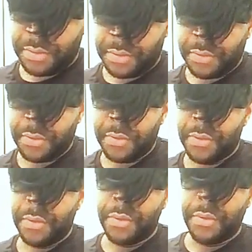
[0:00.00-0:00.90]
I had
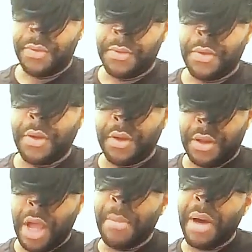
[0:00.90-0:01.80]
forgot.
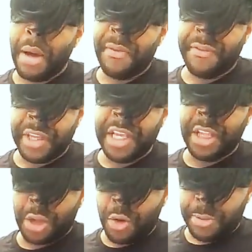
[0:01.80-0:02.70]
I'm going to
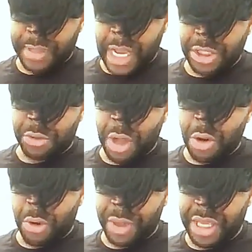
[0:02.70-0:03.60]
forget to go upside your doggone